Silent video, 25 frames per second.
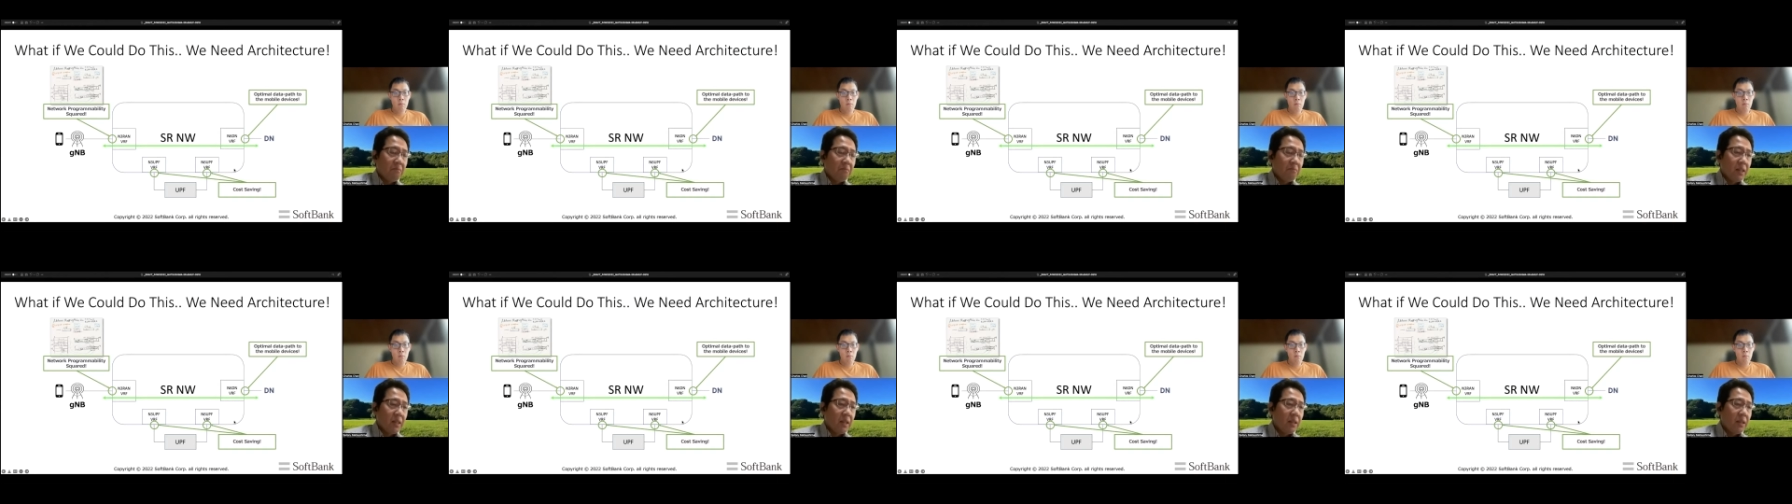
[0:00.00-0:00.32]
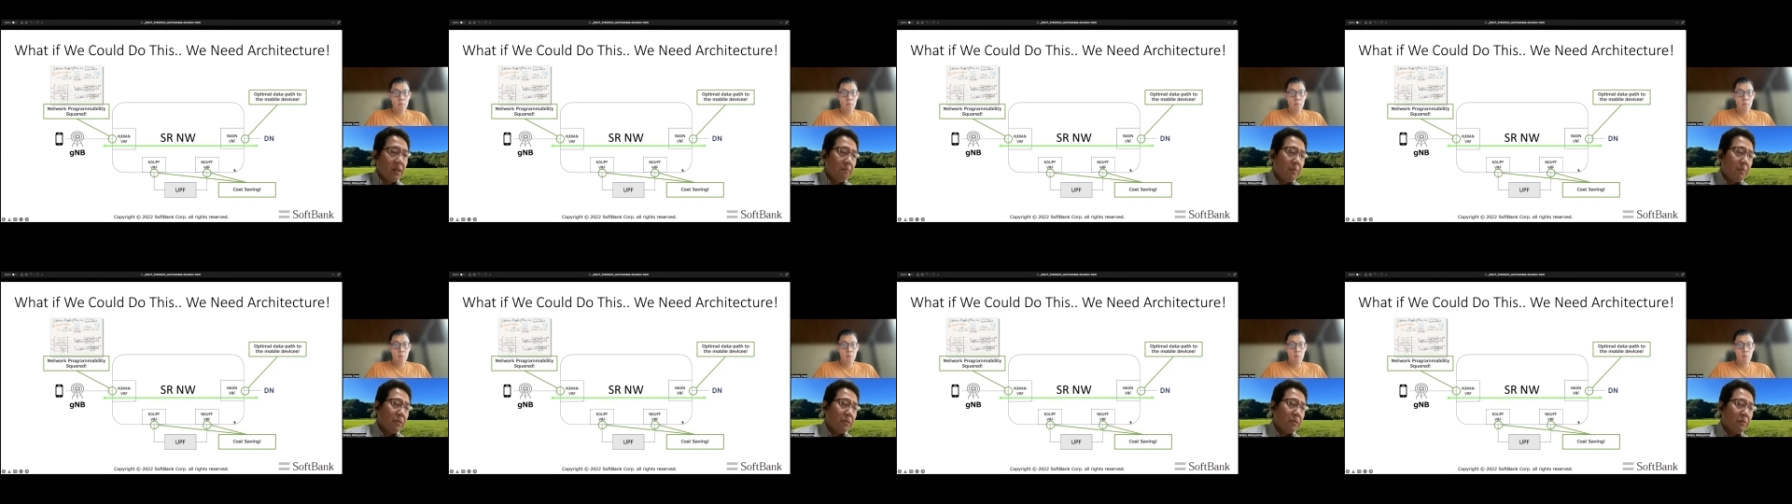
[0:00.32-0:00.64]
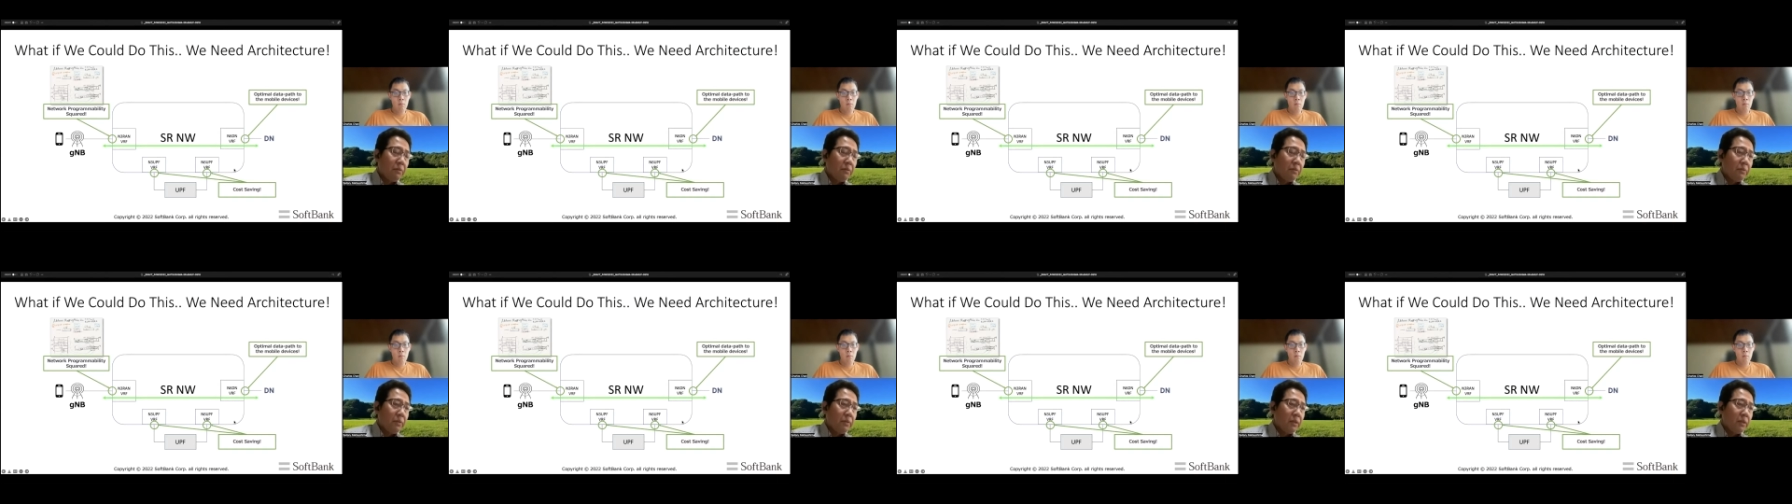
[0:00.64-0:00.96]
But
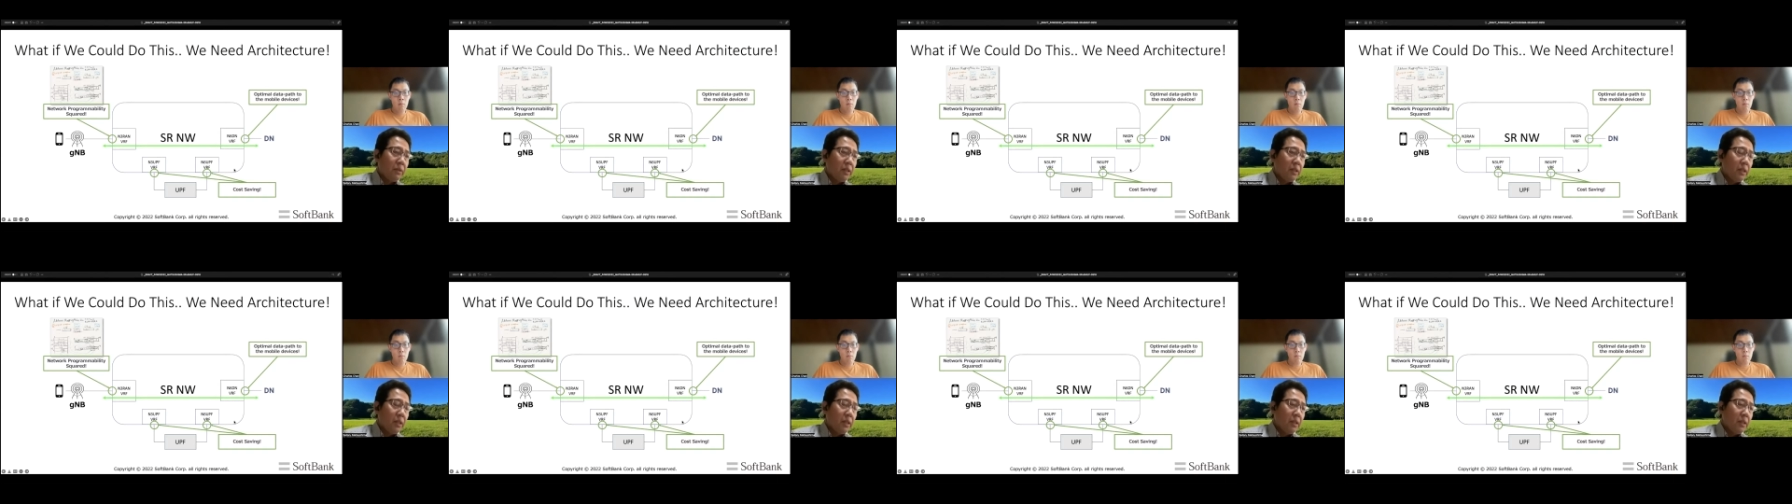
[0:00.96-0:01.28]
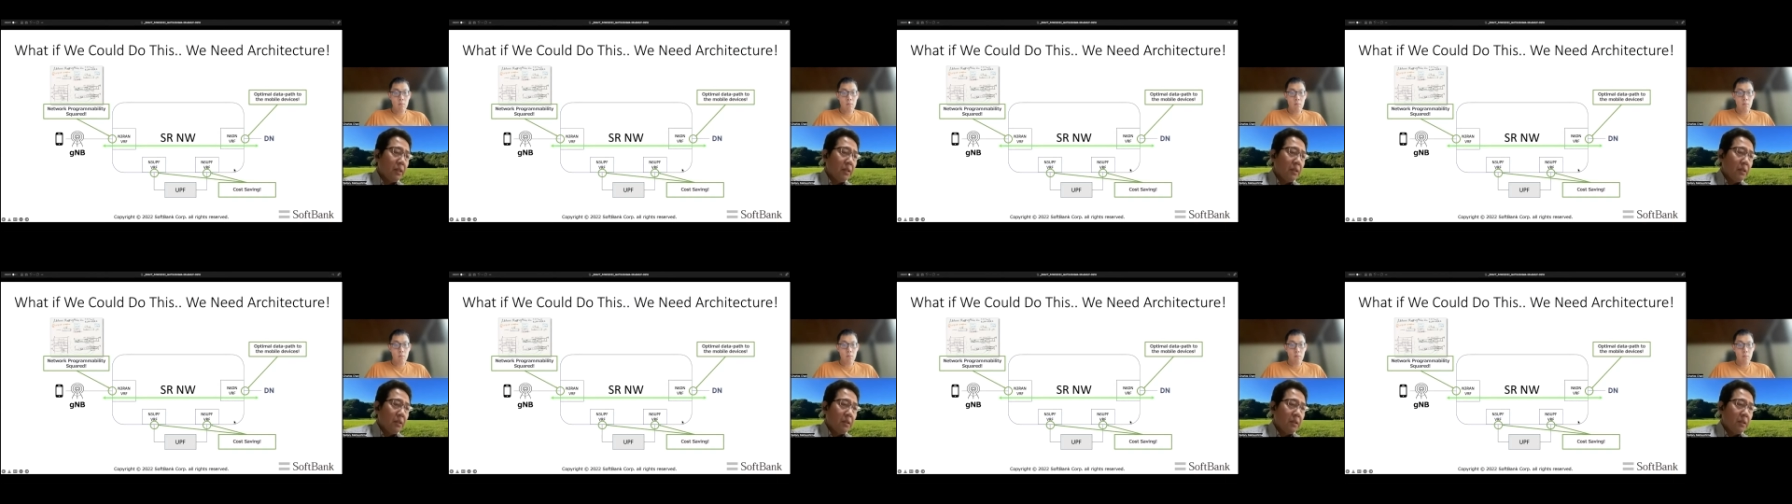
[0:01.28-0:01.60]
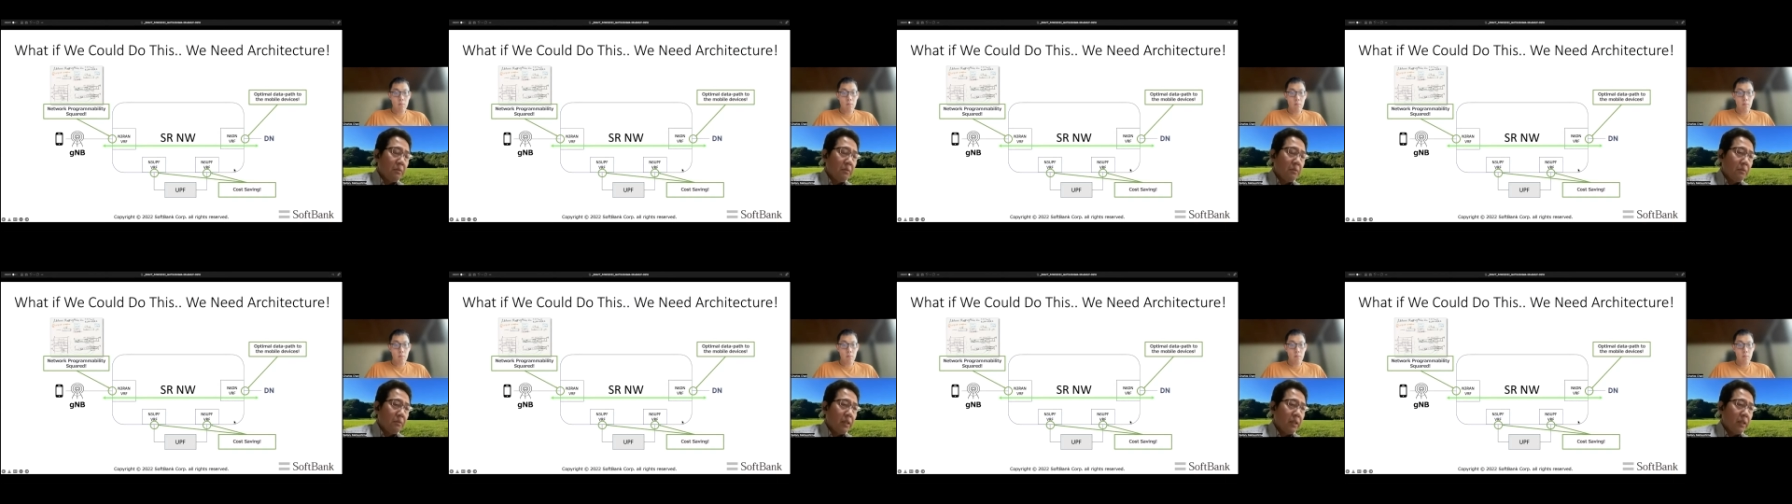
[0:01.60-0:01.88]
if we